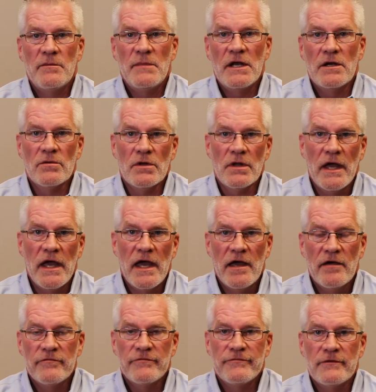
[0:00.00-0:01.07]
Meter will
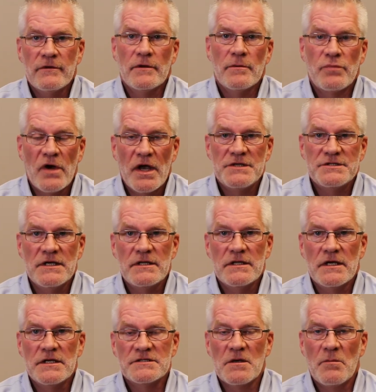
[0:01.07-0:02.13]
have pricing
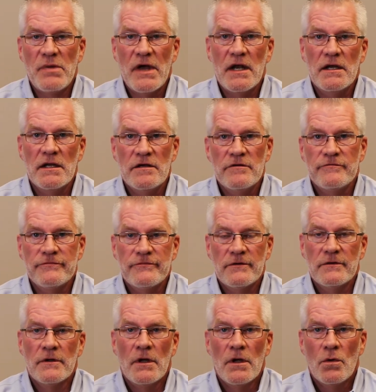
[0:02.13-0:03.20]
that is competitive
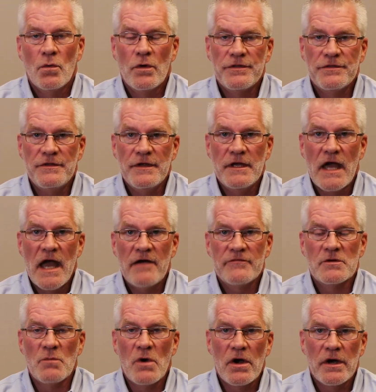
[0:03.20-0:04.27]
with the
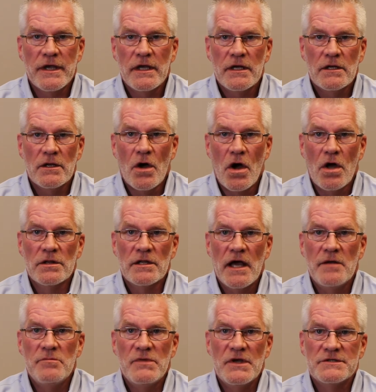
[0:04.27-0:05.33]
aftermarket
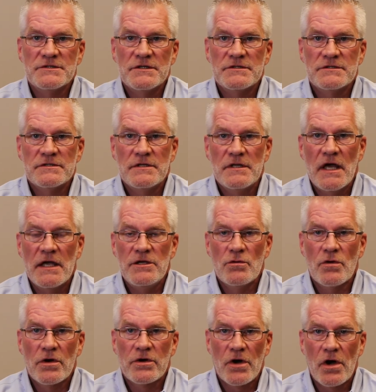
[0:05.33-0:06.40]
online business that
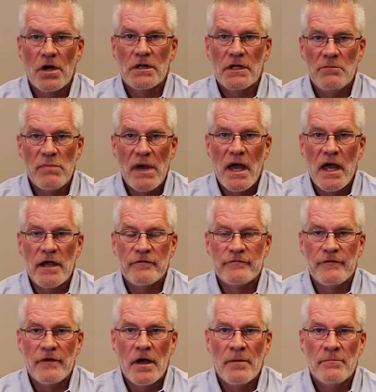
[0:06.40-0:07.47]
you are currently buying
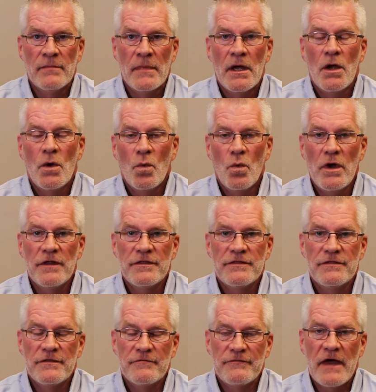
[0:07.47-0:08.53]
from,
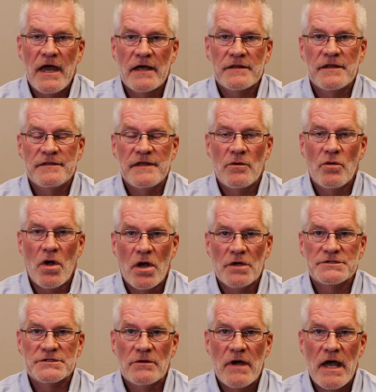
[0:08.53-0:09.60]
with the fact that they will
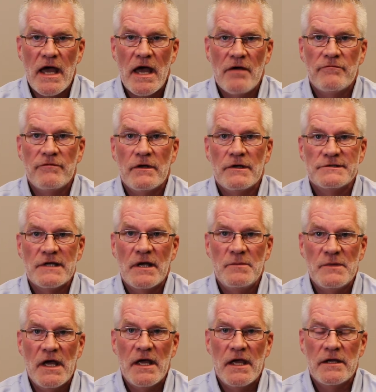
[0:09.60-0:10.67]
also have
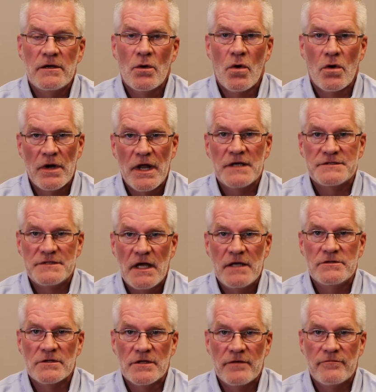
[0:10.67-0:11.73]
same day or next day
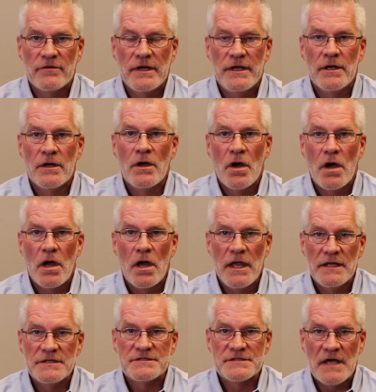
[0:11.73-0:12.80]
delivery
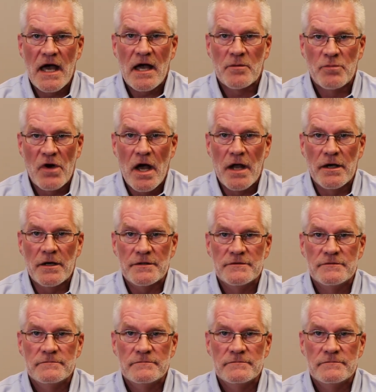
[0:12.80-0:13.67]
in stock product.